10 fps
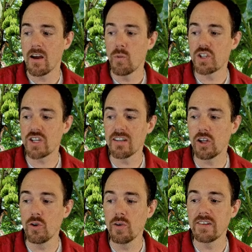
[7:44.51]
which
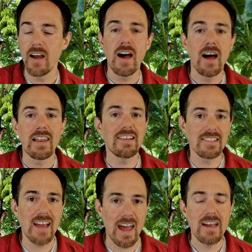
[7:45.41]
includes, let's
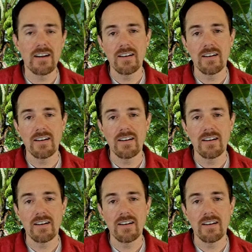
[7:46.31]
say,